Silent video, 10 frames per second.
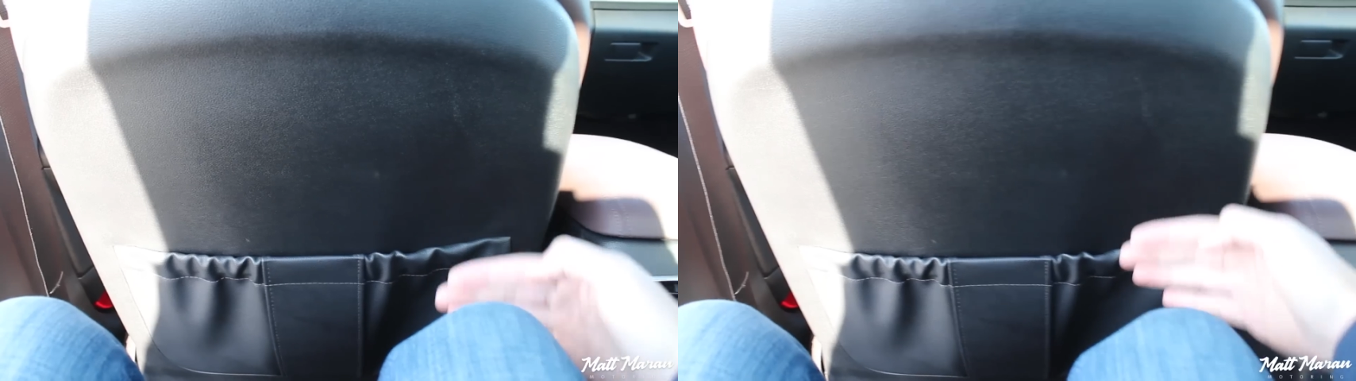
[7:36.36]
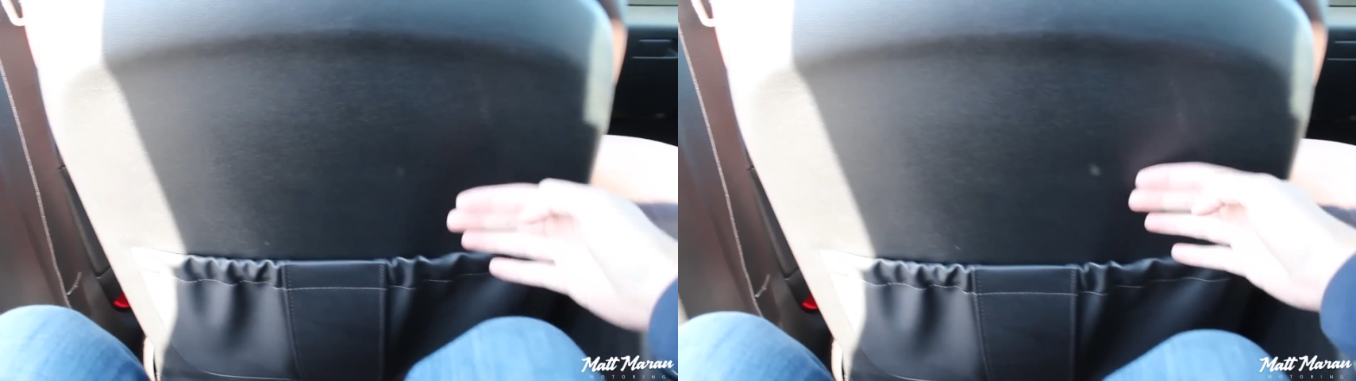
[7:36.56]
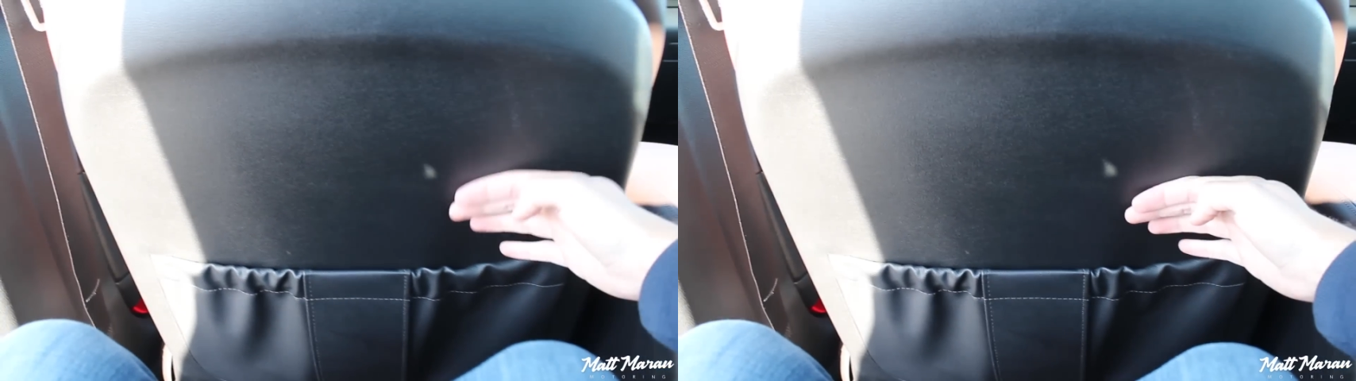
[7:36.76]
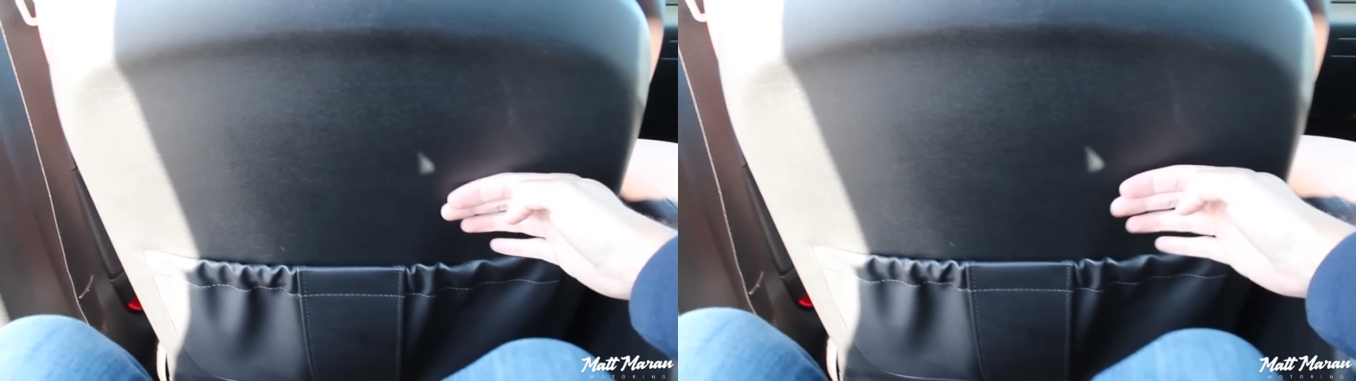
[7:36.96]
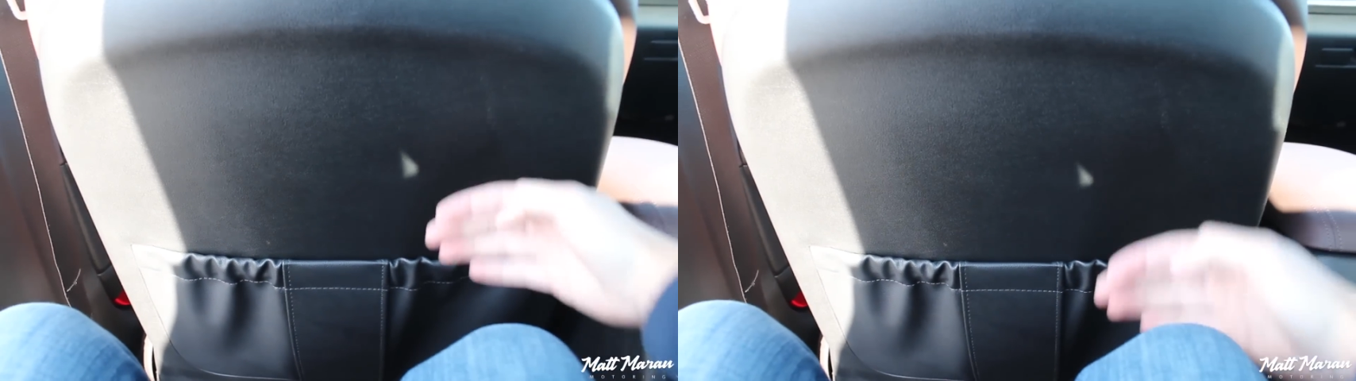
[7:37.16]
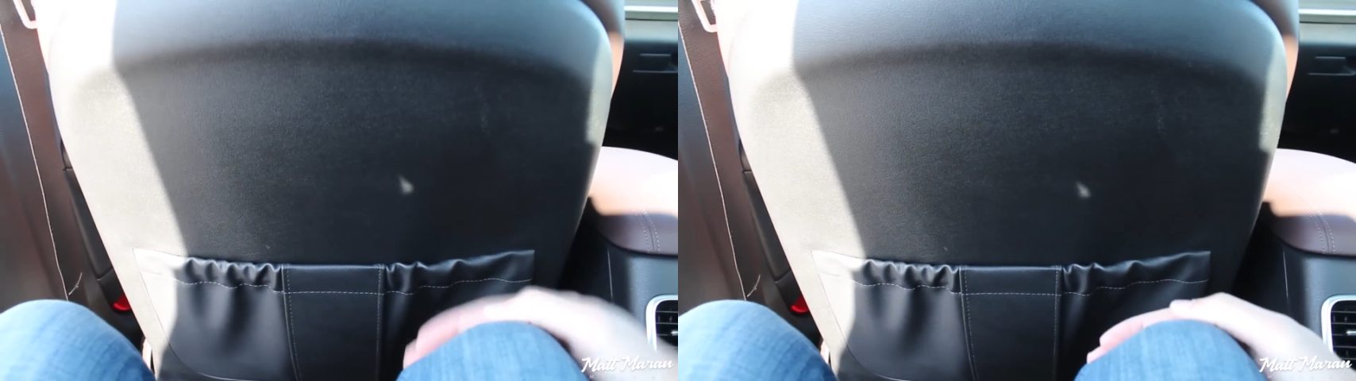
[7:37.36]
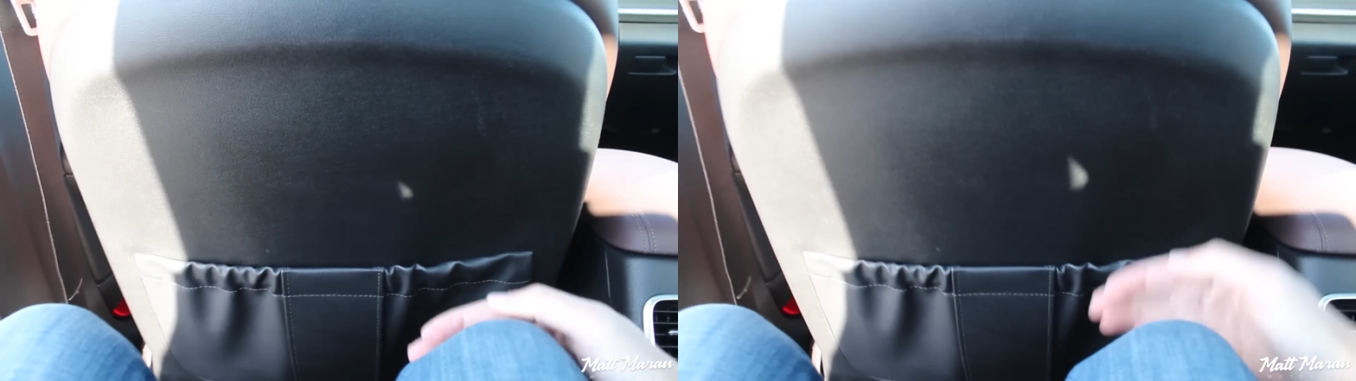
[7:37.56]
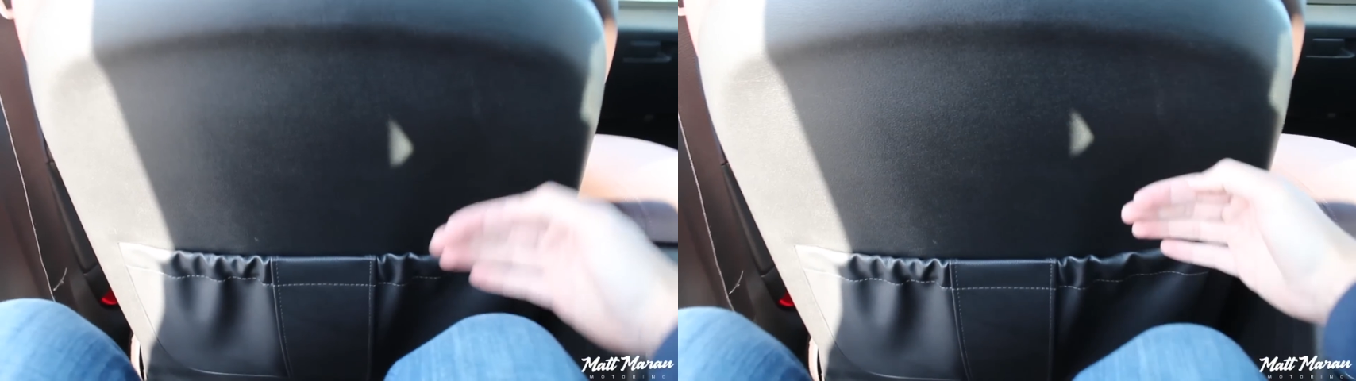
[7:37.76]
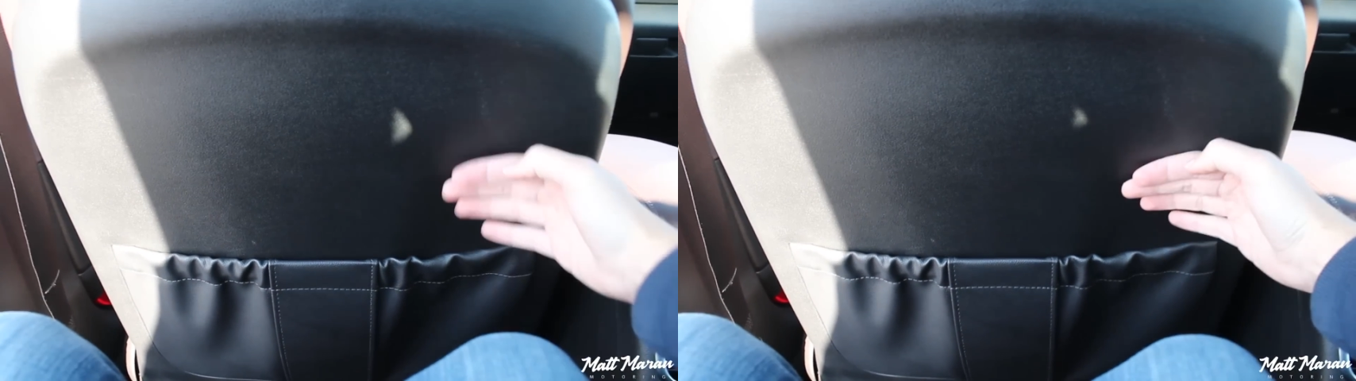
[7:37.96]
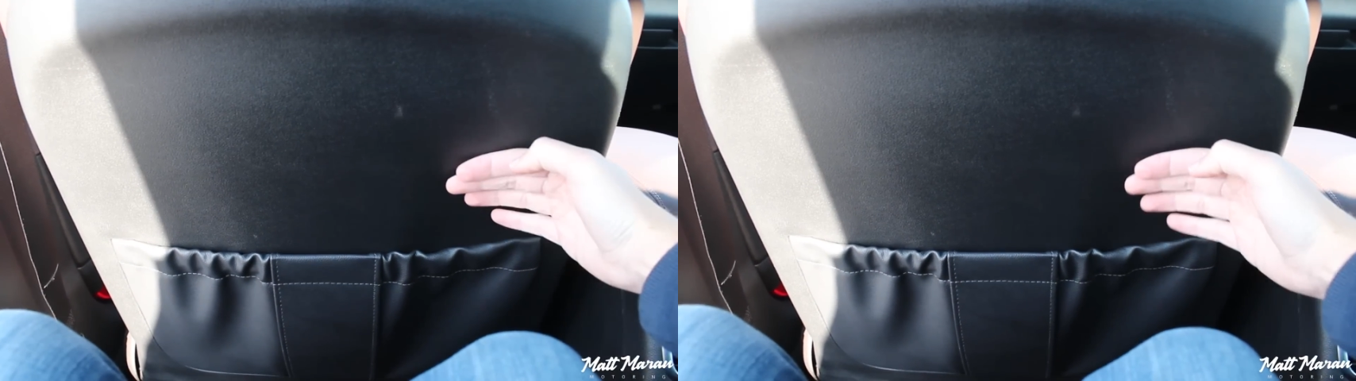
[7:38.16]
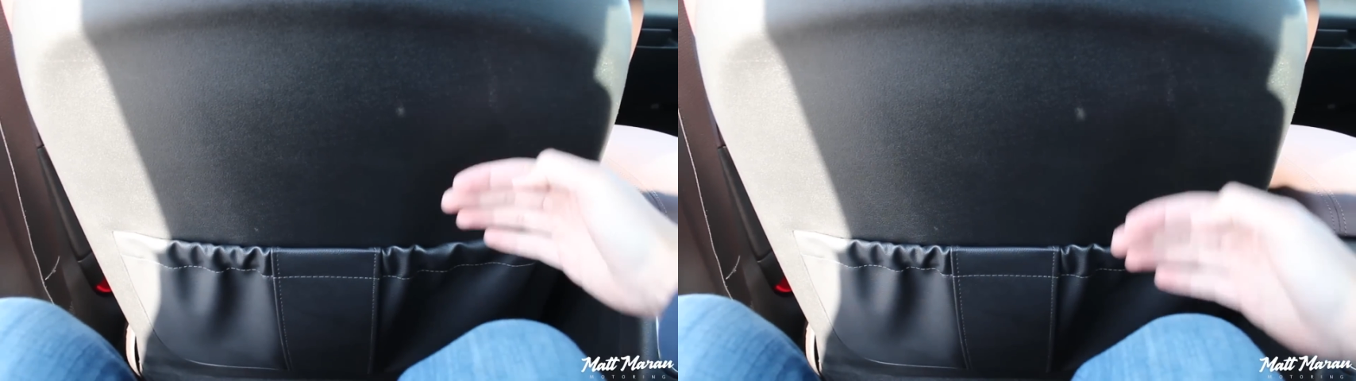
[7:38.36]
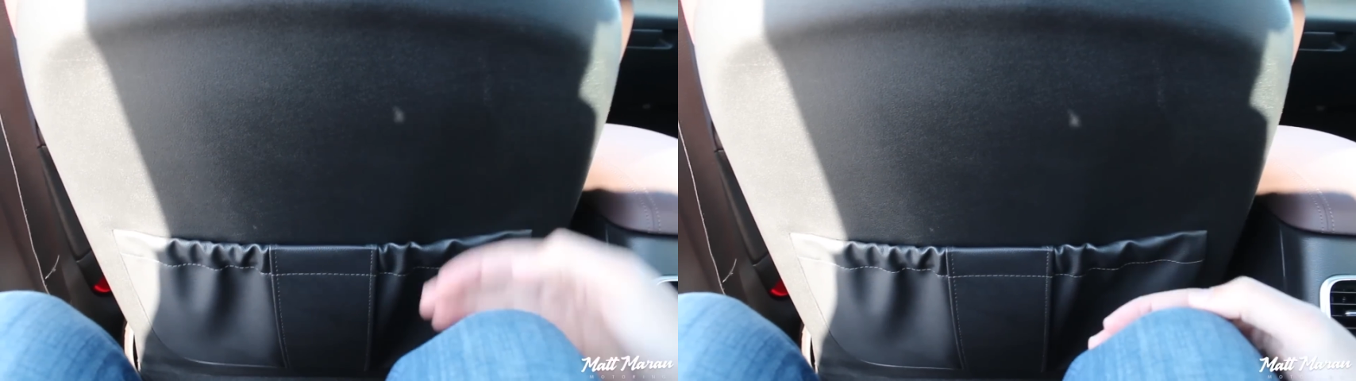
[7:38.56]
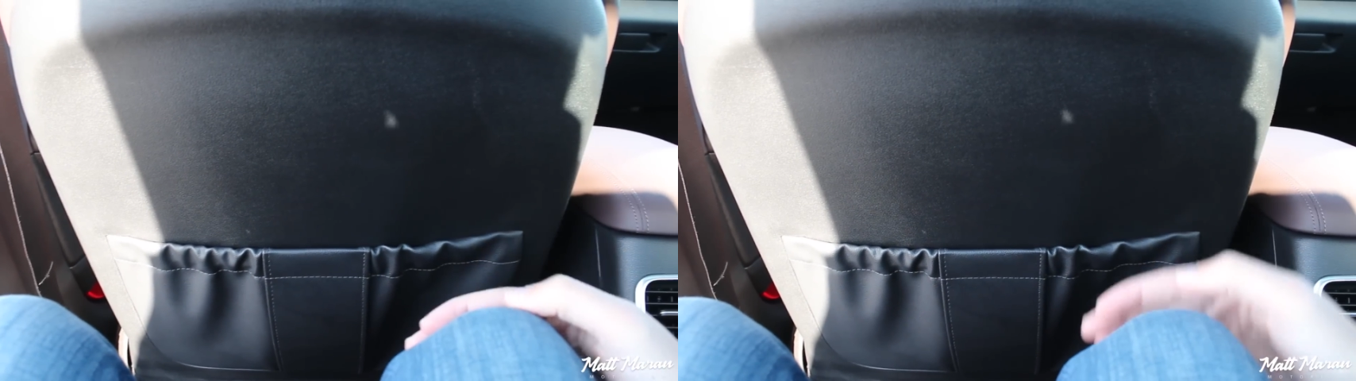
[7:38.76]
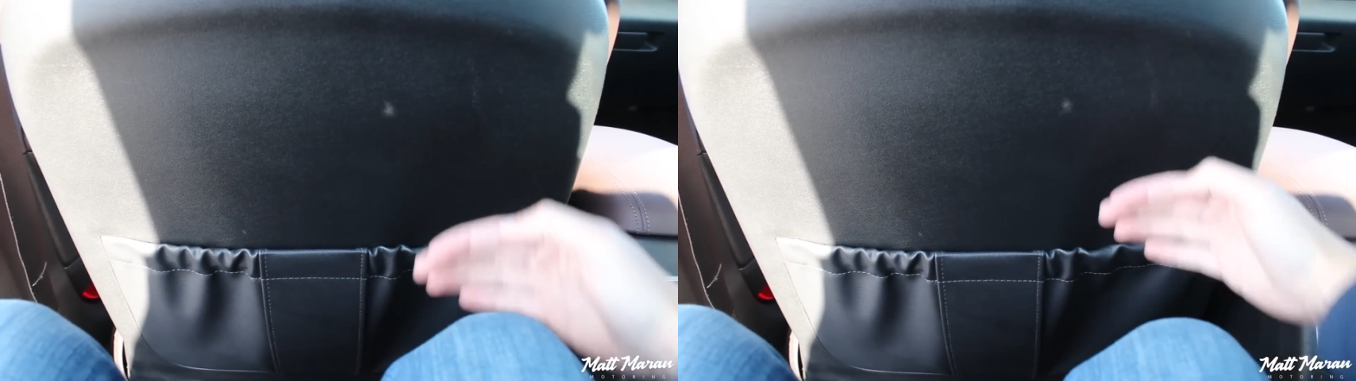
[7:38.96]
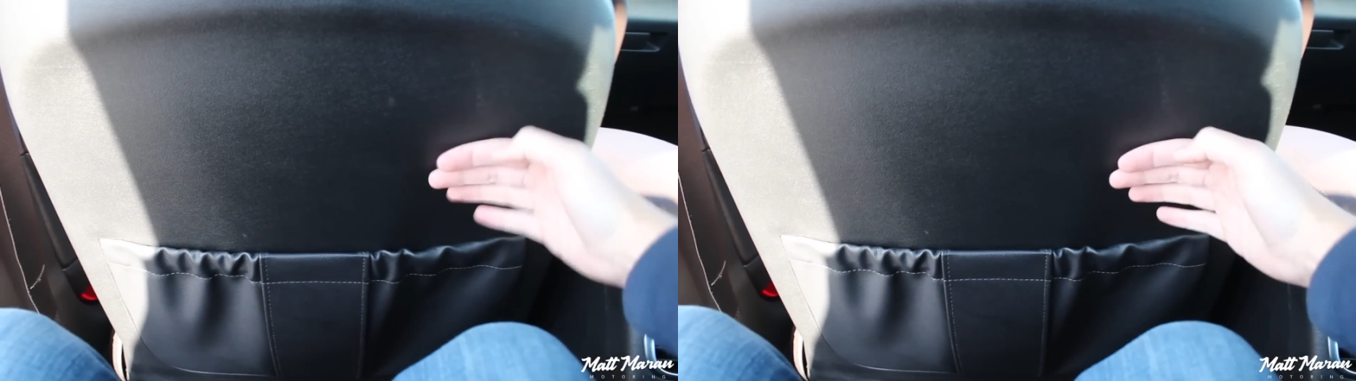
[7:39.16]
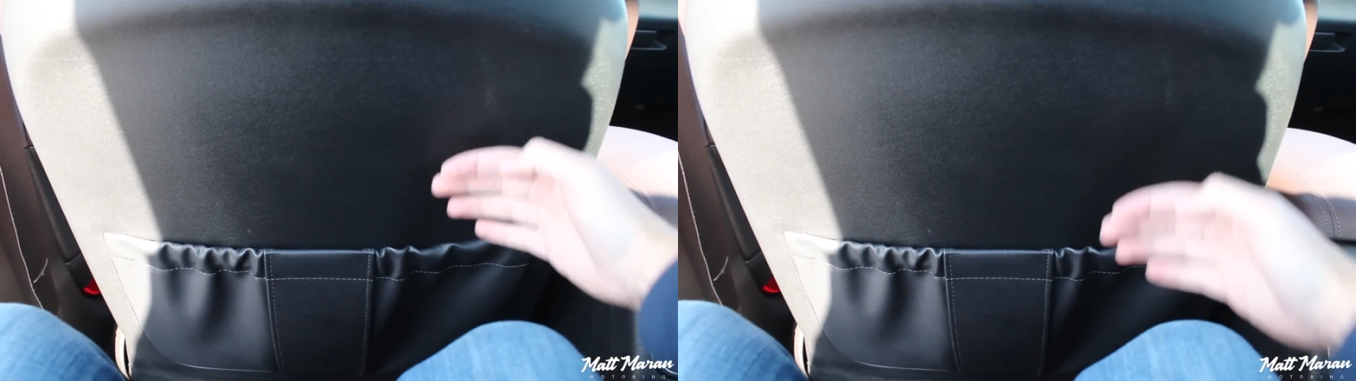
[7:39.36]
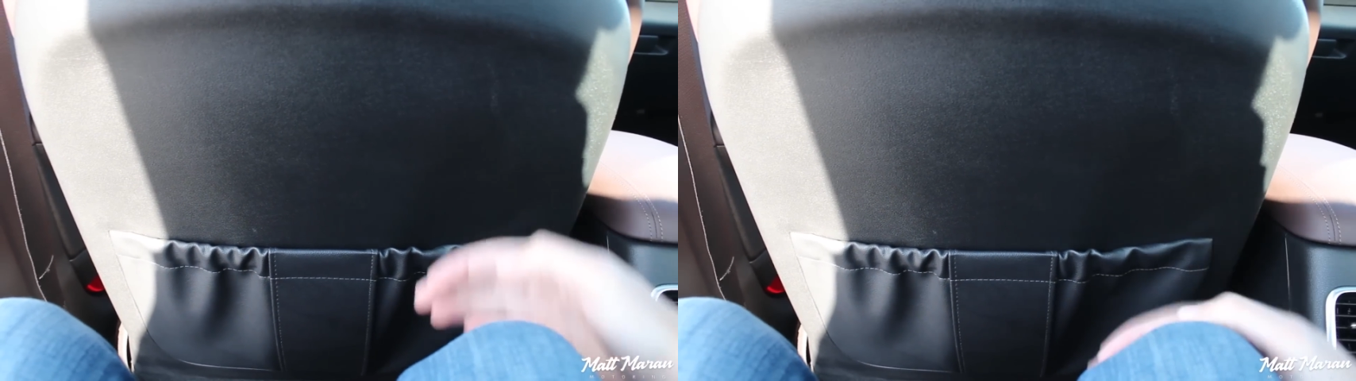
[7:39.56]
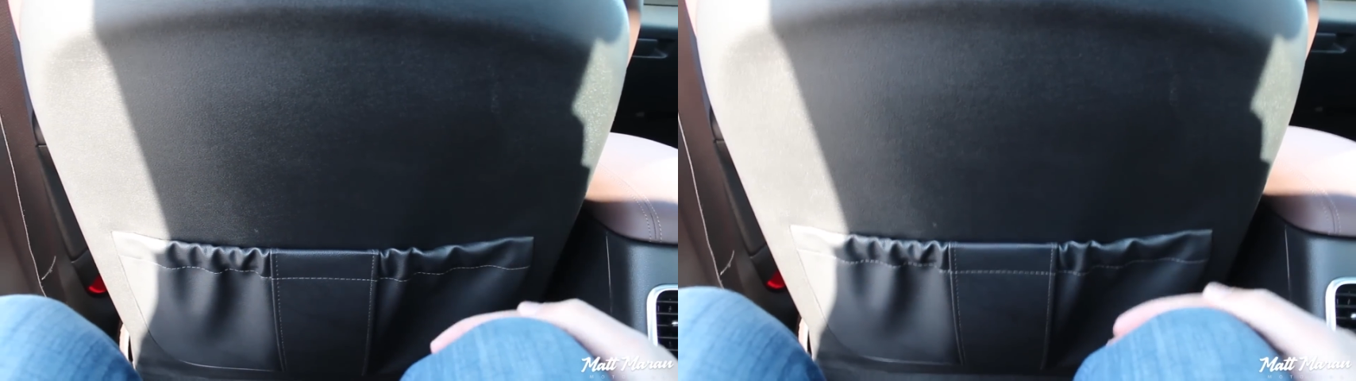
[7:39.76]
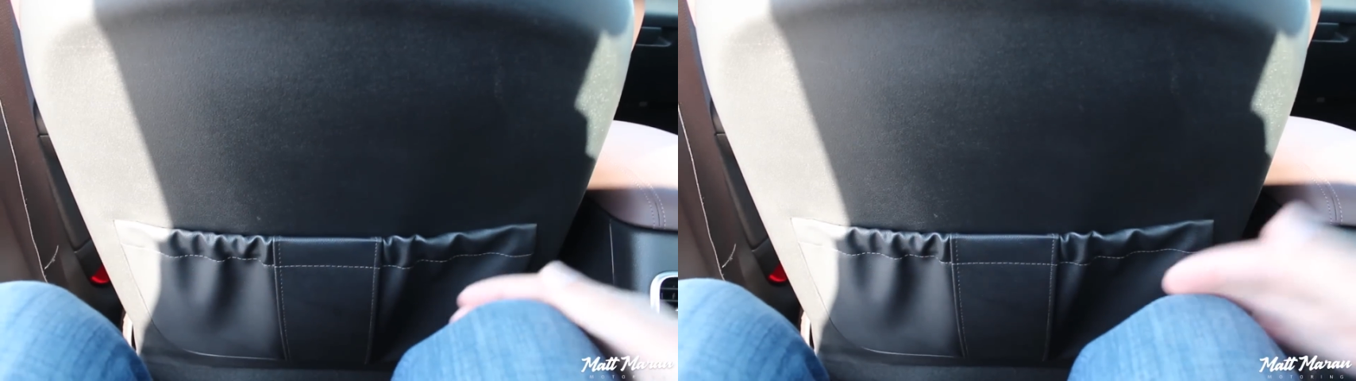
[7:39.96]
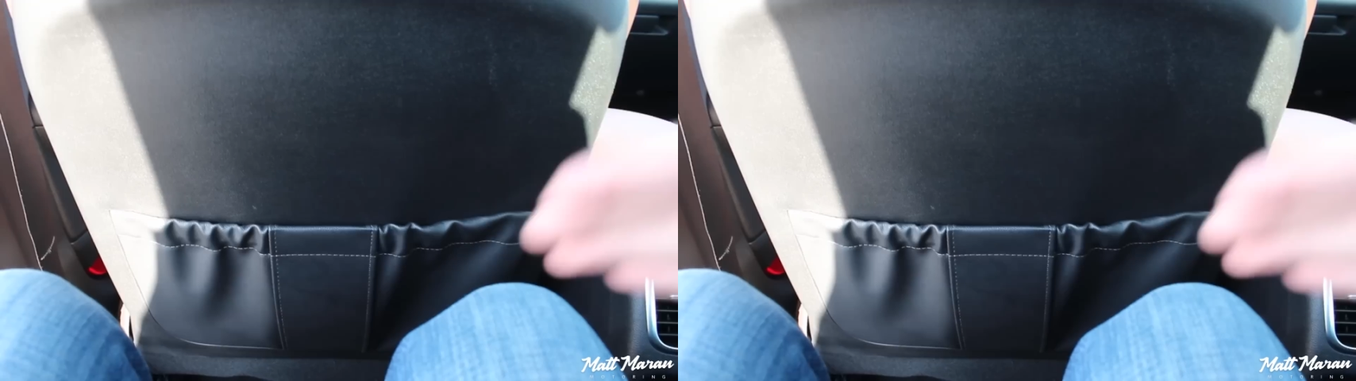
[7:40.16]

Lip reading: [unreadable: no face in view]